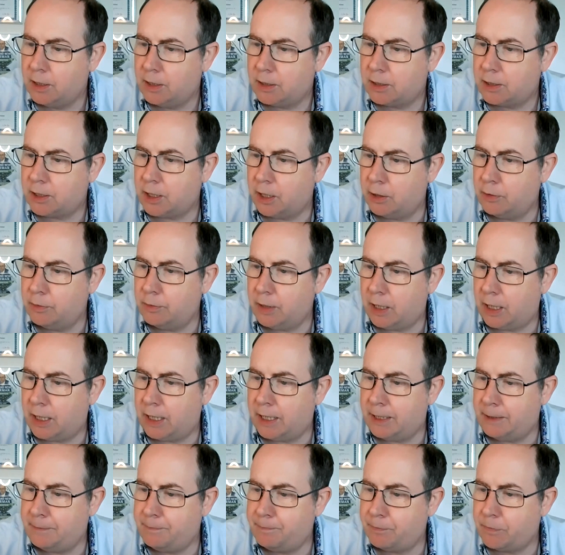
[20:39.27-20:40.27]
So
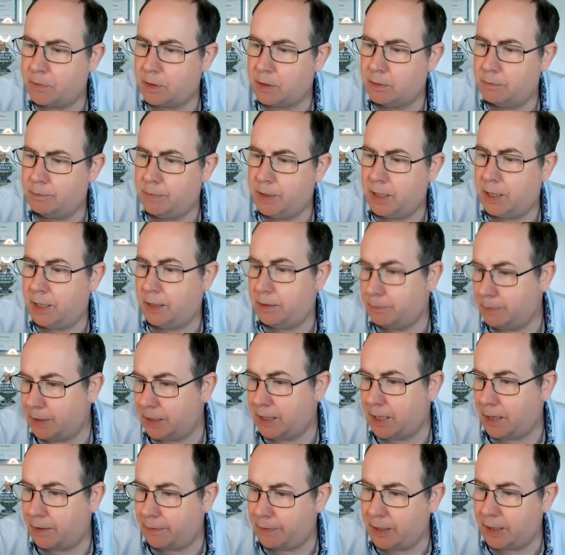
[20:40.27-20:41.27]
me
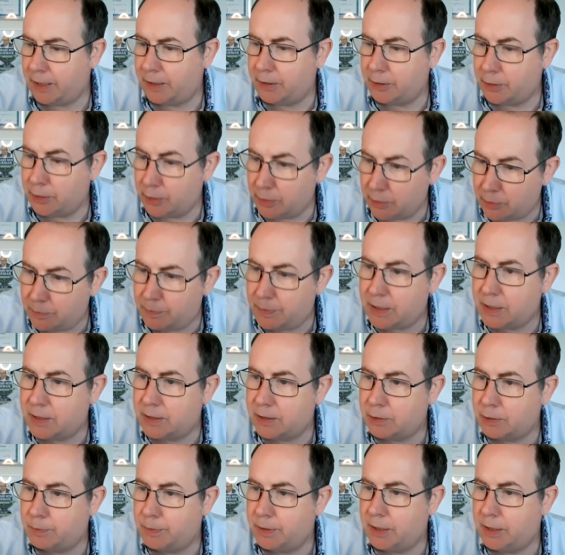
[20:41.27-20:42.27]
and Eric in another
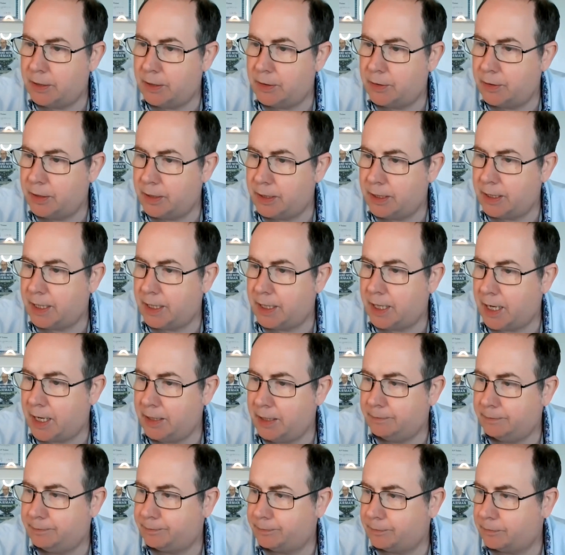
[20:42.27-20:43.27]
business, we did
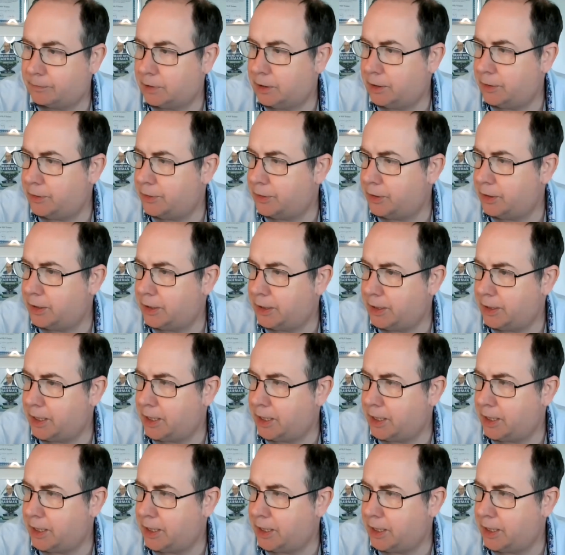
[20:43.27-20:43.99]
30K in 30